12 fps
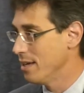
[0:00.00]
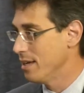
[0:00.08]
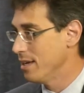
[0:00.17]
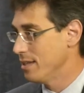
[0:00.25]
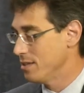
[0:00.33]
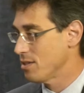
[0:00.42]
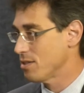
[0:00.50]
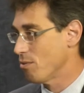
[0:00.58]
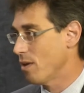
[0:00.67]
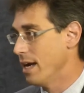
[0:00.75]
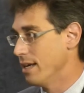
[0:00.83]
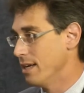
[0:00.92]
This isn't
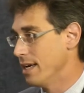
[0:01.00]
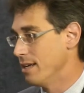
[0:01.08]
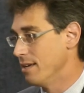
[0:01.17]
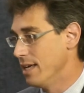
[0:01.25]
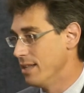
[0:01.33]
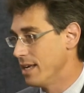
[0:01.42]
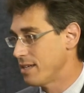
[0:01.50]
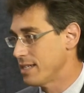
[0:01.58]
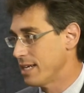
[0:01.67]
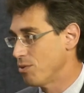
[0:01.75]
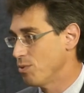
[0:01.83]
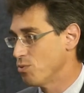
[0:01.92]
right. And the
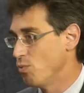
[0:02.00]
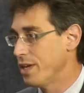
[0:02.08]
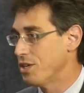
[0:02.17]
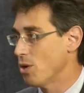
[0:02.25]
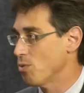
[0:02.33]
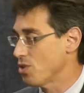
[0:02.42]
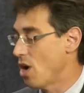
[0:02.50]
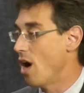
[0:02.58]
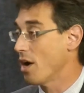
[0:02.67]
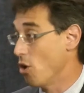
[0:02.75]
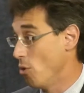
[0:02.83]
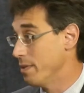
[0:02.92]
extent to which we don't
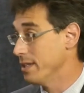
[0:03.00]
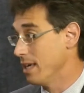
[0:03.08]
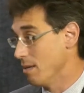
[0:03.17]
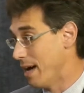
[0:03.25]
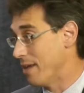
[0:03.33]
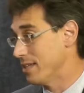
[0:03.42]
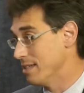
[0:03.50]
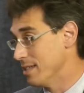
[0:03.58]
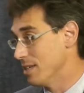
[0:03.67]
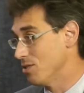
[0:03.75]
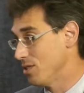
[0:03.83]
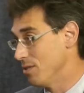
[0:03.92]
talk openly about these
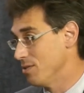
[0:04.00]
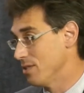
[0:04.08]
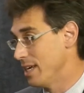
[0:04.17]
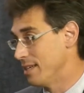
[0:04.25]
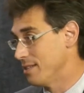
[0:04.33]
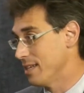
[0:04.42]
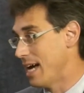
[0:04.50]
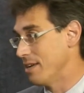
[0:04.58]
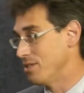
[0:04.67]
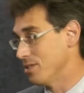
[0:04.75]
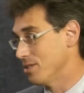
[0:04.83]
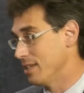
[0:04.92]
issues and decide
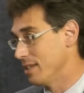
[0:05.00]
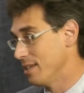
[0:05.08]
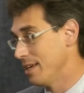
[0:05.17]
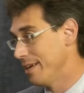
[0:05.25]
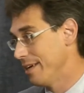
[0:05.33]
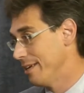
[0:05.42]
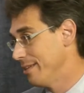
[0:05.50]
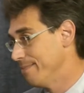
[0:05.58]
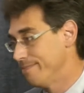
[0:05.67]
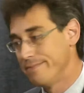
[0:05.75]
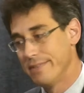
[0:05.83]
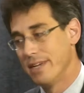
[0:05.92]
just to
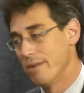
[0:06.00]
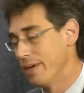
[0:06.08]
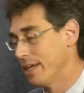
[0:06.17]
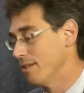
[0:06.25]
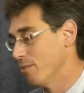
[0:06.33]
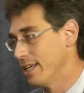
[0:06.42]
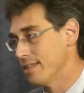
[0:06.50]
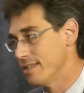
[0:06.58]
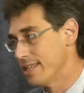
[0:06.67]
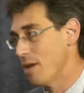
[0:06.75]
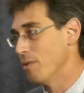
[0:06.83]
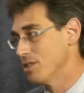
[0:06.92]
we can
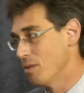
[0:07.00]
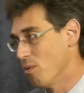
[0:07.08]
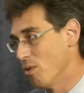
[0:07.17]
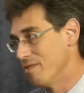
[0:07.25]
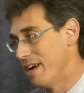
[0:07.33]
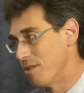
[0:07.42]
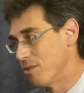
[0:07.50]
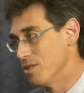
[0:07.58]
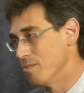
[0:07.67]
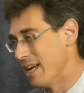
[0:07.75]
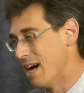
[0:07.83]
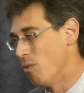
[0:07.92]
say we support
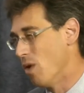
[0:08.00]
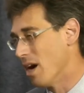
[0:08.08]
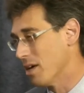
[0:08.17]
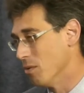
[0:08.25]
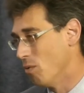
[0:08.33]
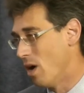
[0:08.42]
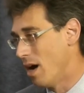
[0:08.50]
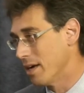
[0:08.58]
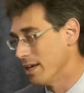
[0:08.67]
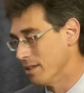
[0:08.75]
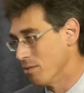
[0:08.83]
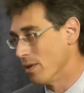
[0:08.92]
veterans, but not walk the
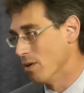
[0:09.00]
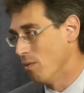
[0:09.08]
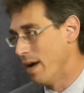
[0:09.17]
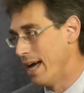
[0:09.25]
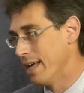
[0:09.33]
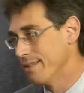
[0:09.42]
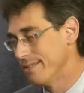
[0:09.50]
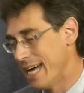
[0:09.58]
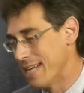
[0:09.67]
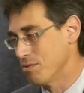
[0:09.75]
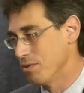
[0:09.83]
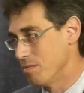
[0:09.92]
walk in the real way.
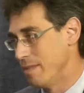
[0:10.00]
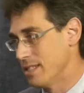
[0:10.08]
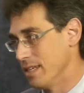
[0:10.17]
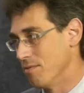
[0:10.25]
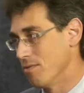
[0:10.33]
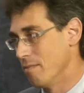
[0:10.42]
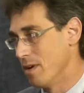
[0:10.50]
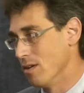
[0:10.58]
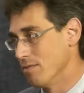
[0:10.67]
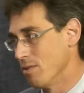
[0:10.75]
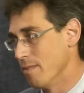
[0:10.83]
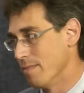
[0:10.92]
That's what's missing from
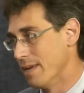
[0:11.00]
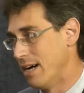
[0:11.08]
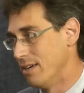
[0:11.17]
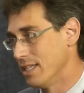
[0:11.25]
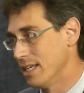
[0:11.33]
our politics.